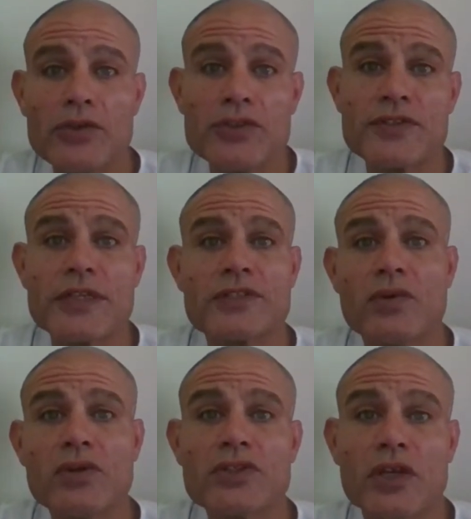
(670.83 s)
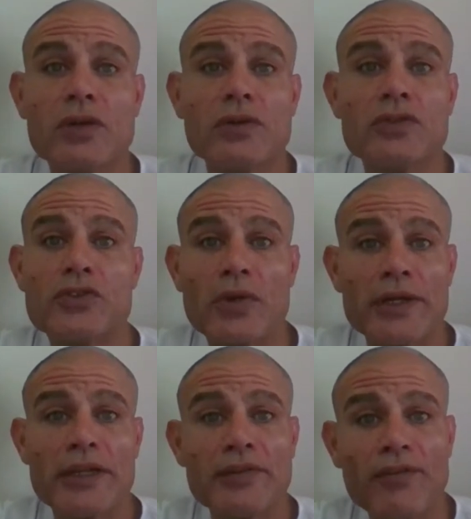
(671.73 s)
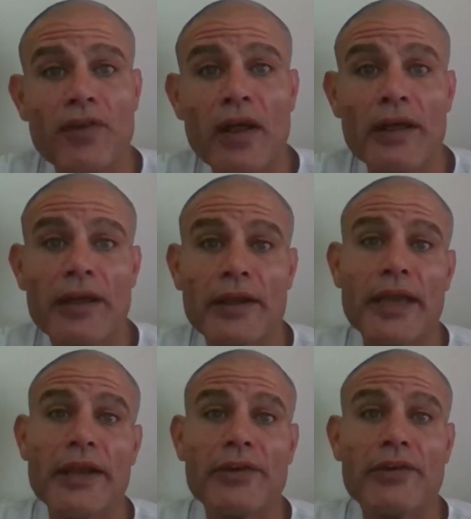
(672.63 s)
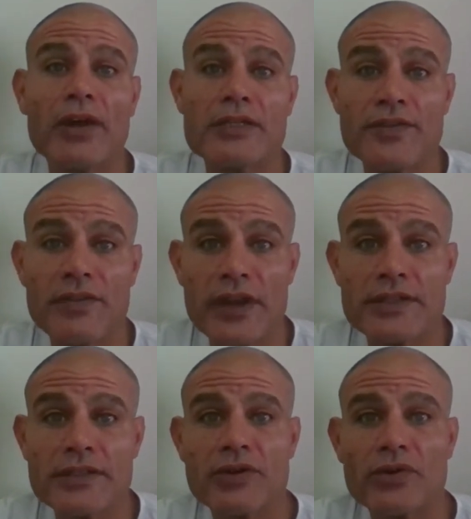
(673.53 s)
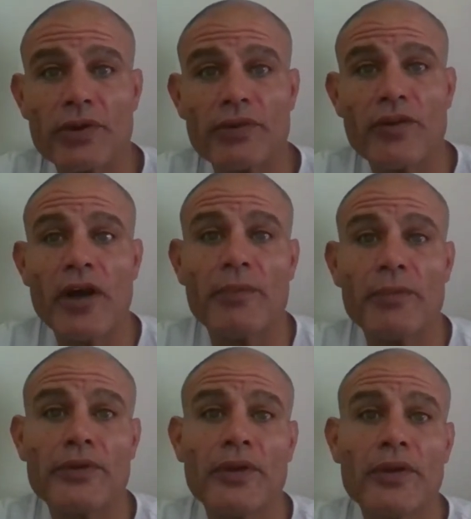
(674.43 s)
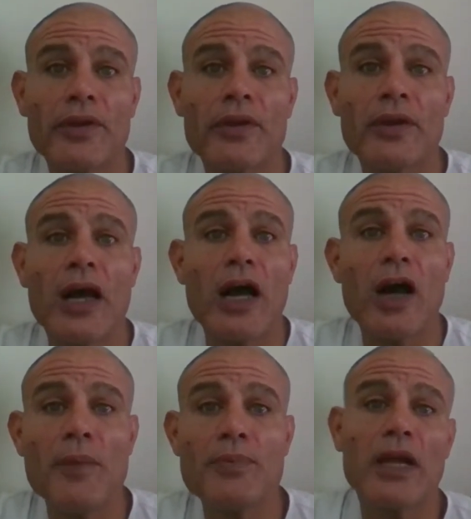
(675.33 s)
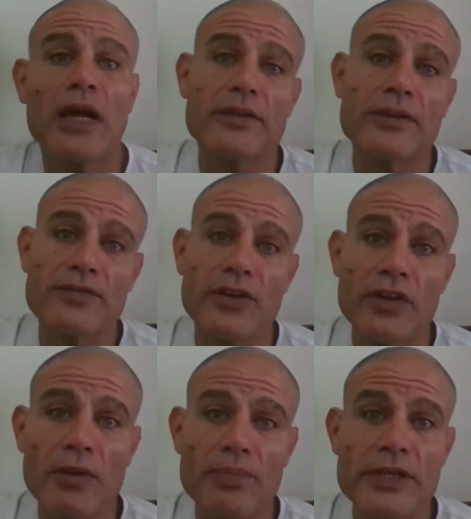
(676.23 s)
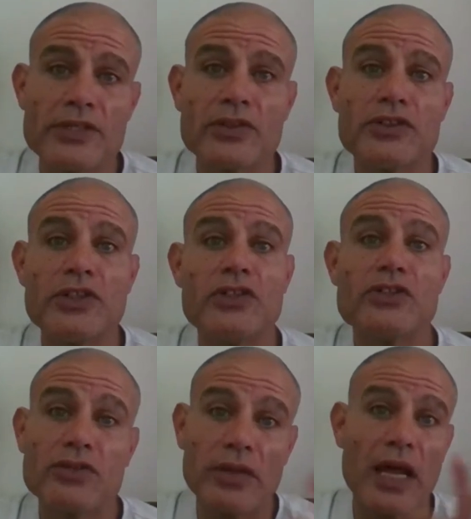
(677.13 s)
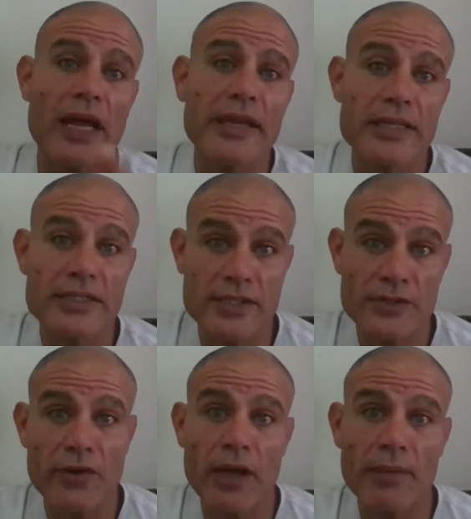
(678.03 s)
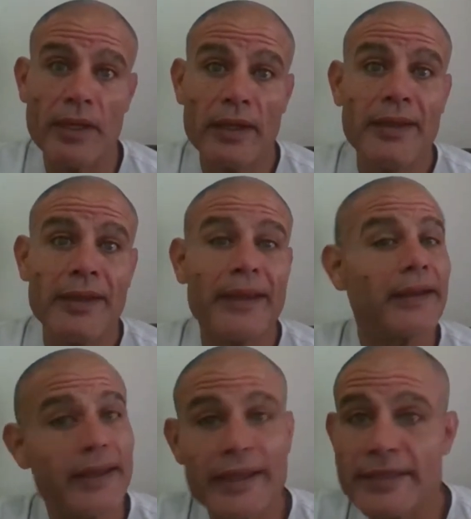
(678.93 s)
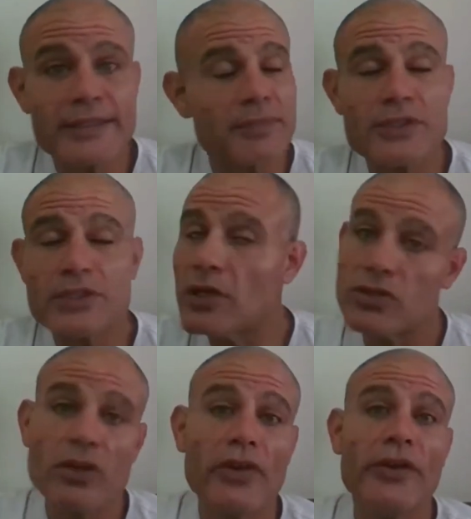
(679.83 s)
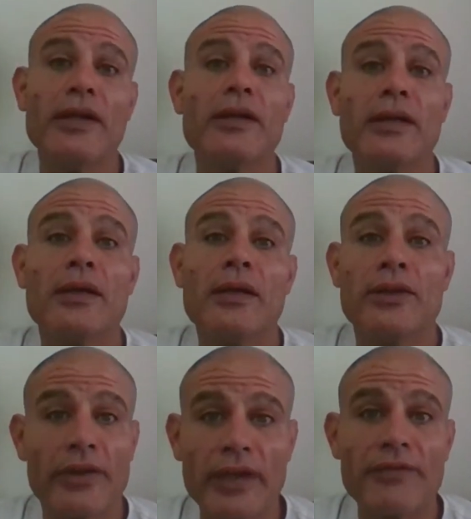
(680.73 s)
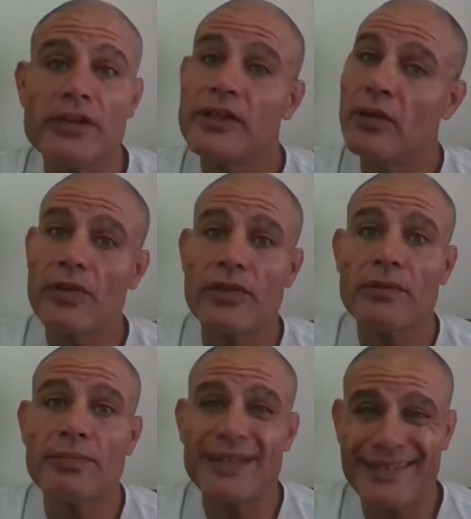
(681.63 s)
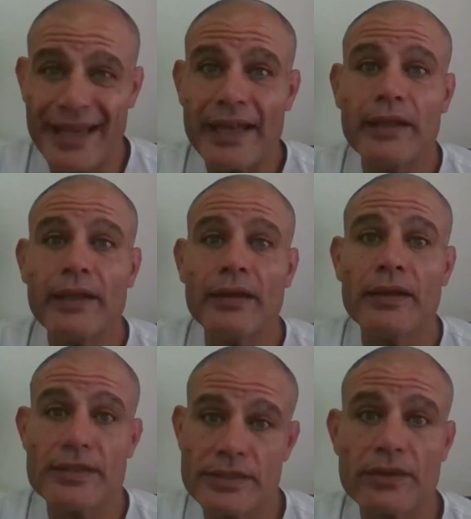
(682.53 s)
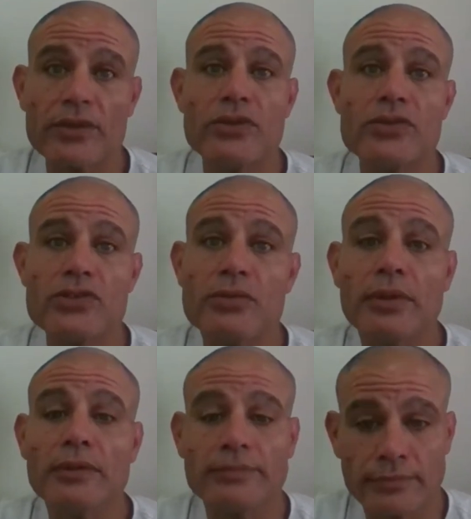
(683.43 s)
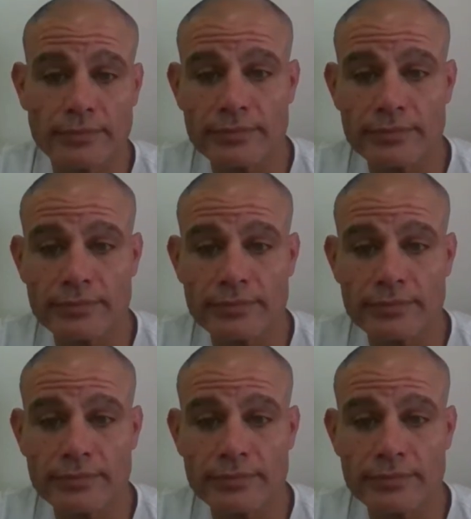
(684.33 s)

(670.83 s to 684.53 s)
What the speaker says: Use this also to identify and categorize threats in your environment. I hope you like this video. Please continue to like and subscribe. And kids, I'm so sorry. You're going to have to deal with it, but Daddy is still on YouTube.